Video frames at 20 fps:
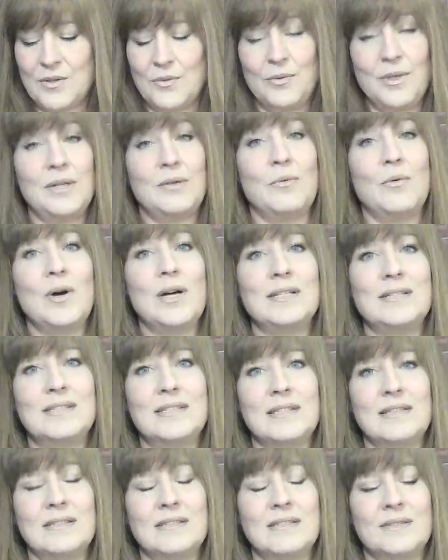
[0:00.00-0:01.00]
Queen of
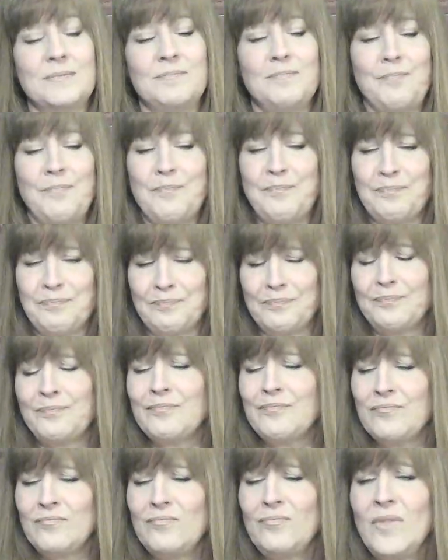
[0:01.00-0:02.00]
Wands is
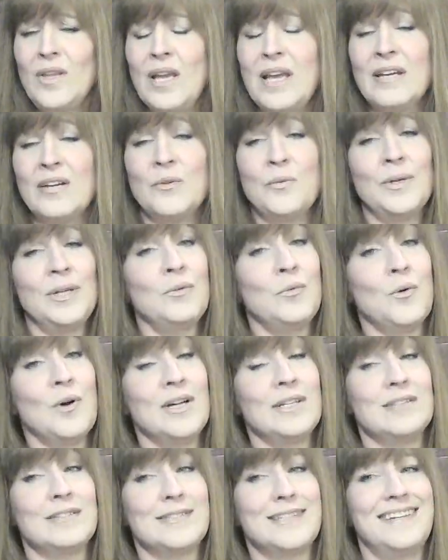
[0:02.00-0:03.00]
and Queen of
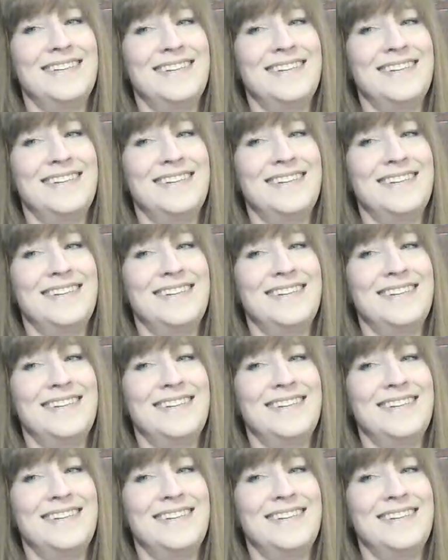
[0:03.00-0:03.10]
Wands.